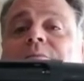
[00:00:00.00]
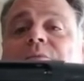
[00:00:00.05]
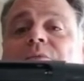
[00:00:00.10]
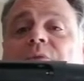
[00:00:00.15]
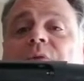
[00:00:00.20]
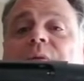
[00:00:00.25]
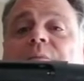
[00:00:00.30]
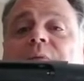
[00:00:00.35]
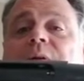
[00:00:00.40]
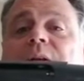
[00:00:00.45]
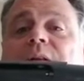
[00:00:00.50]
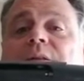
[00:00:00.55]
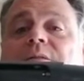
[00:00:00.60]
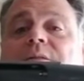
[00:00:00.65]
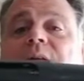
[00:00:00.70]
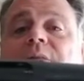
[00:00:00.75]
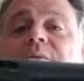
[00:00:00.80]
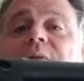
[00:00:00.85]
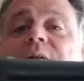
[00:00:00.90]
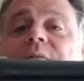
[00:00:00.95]
Gremlin
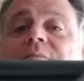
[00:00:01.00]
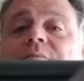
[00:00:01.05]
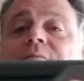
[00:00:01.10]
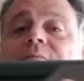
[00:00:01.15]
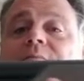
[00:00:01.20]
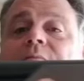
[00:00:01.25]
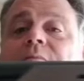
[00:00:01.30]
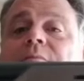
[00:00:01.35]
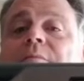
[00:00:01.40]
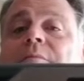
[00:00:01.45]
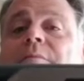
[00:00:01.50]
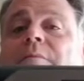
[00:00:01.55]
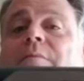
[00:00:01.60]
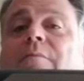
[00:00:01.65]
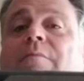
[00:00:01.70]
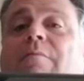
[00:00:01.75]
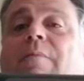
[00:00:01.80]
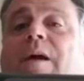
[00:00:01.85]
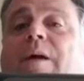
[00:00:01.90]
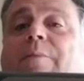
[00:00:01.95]
870.
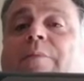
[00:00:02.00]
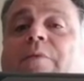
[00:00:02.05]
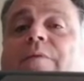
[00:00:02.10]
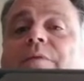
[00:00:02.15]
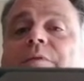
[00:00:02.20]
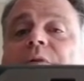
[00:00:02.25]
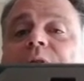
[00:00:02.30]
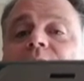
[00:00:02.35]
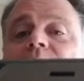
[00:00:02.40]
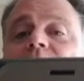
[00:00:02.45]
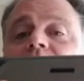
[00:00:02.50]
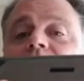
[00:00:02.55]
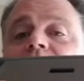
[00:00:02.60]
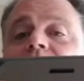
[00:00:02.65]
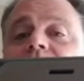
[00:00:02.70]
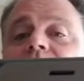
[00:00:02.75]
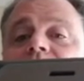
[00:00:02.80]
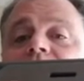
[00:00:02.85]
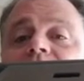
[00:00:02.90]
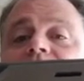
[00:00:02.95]
Magpul front end.
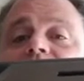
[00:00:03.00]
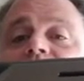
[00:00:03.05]
This